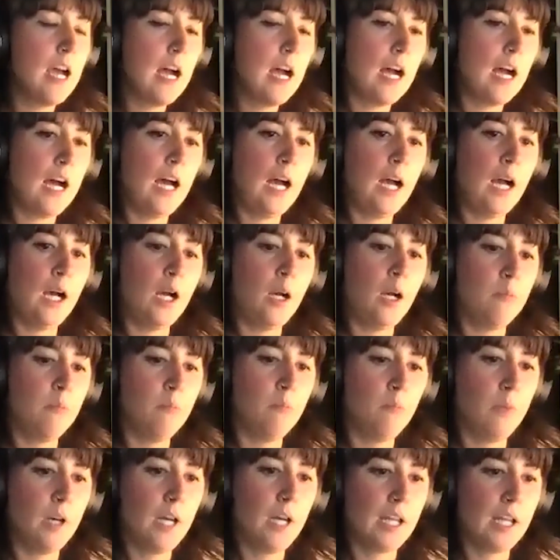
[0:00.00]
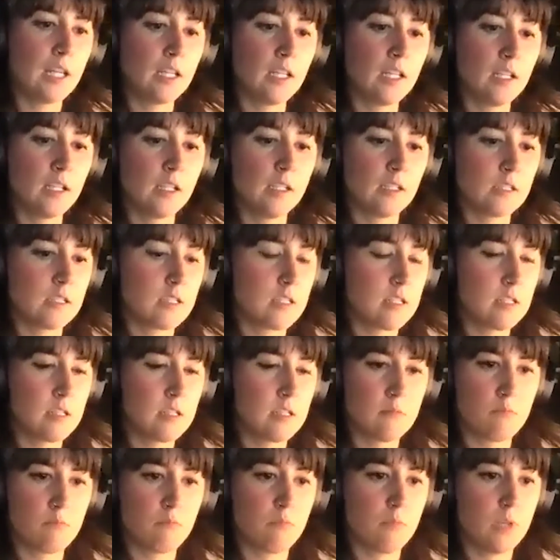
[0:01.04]
and
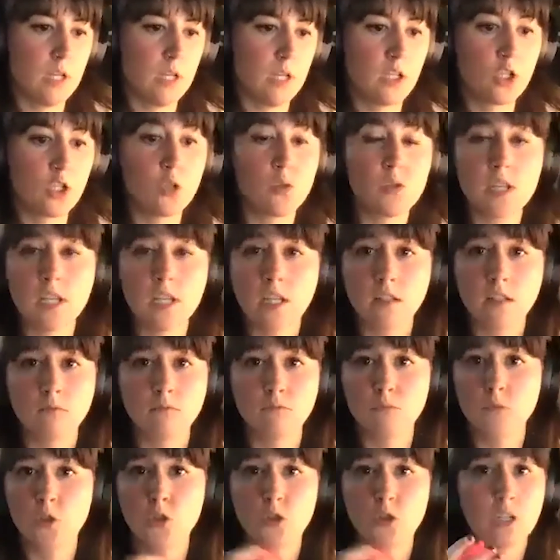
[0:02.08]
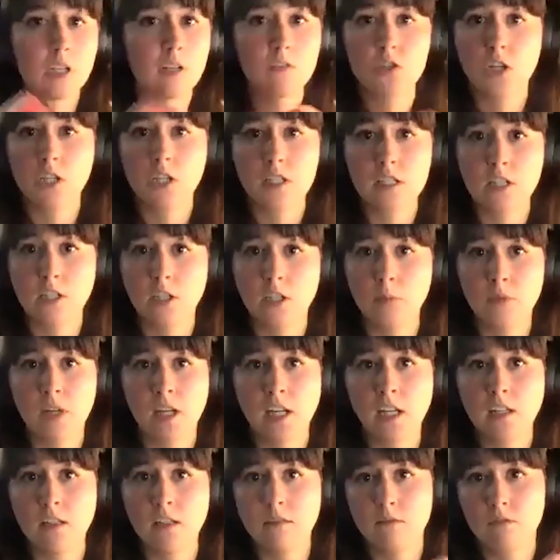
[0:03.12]
using Creative Circus
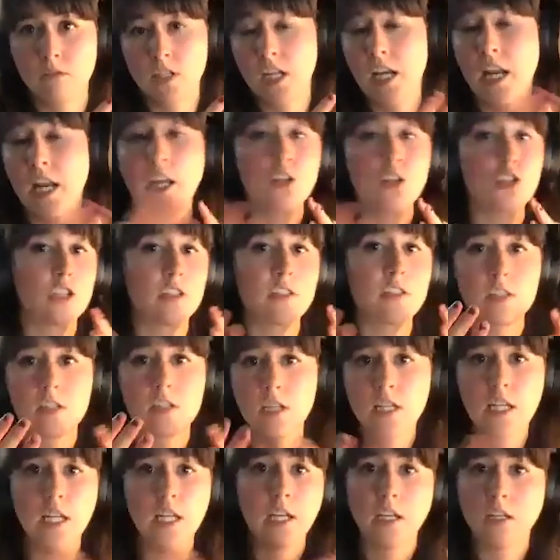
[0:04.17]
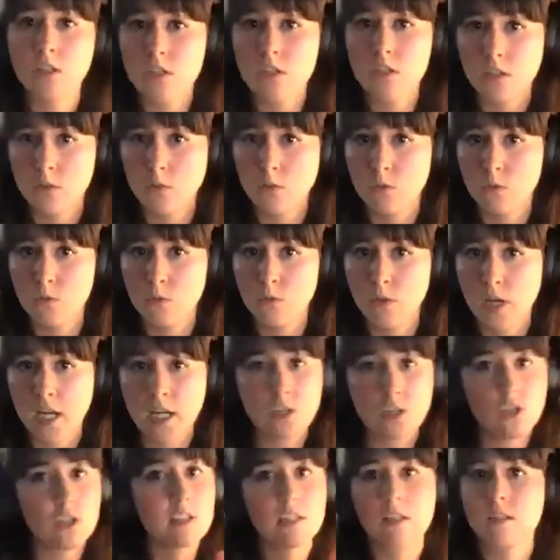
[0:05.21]
alumni connections to get into
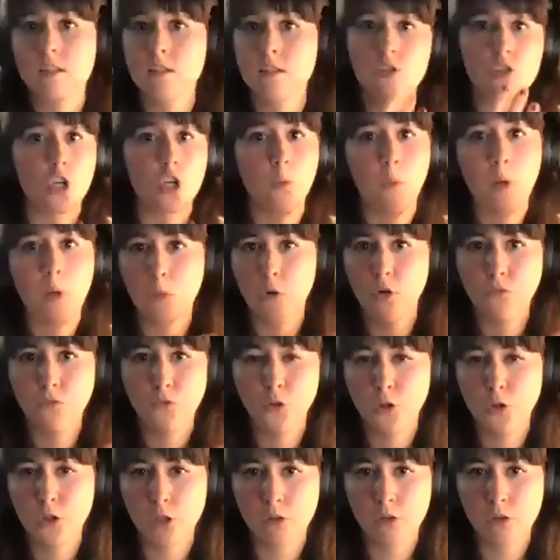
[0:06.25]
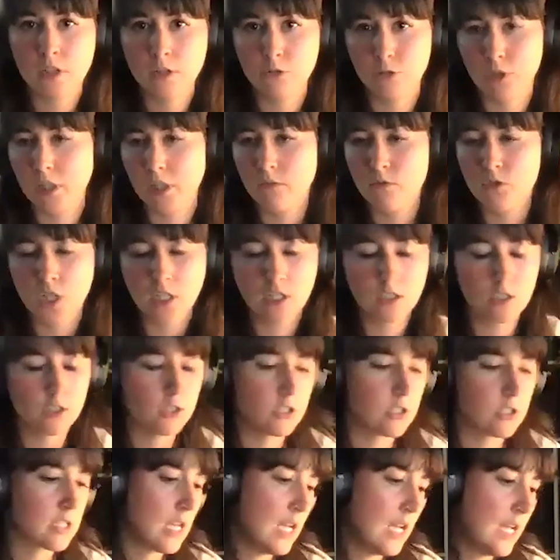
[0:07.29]
agencies to show my portfolio to creative
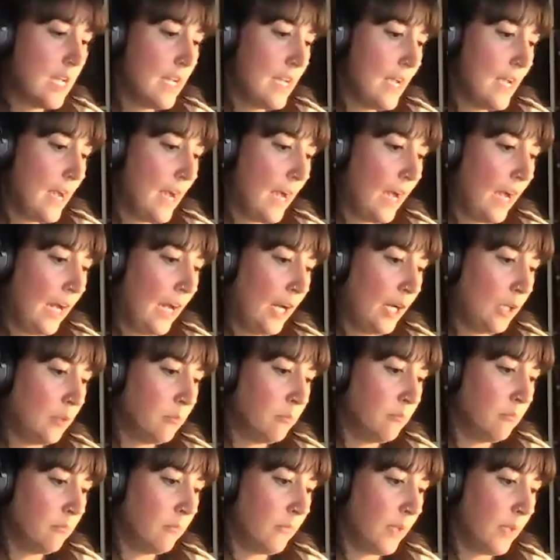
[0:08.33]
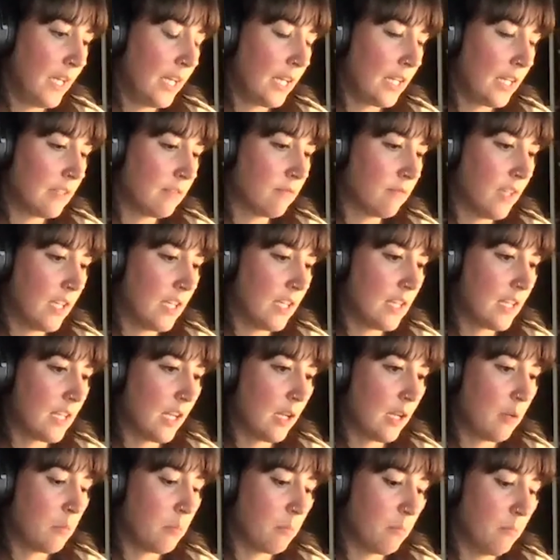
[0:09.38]
directors. And I think
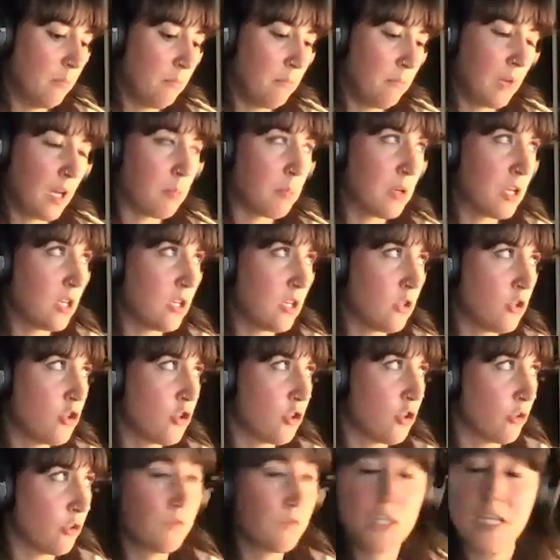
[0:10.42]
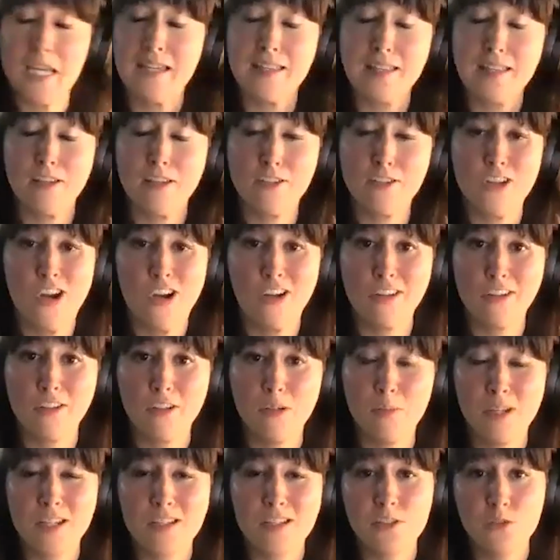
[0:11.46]
I maybe should have taken that to heart a
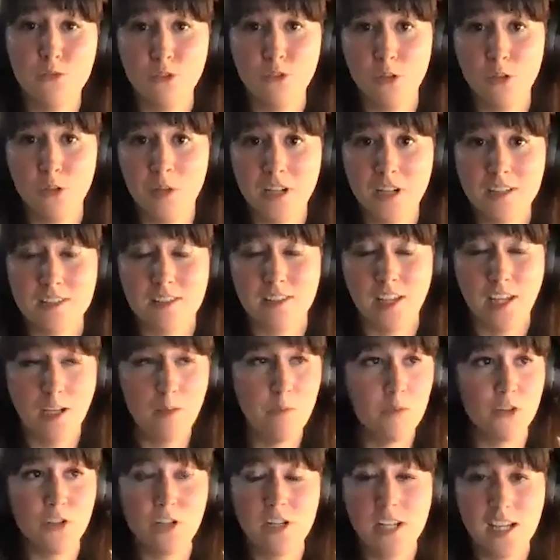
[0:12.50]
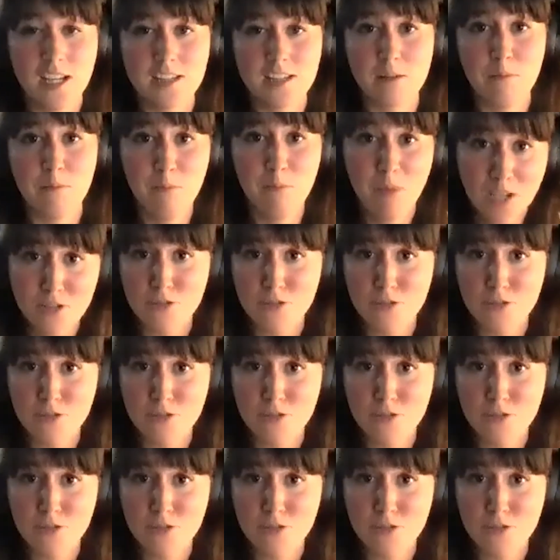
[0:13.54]
little bit sooner, because Emory has a much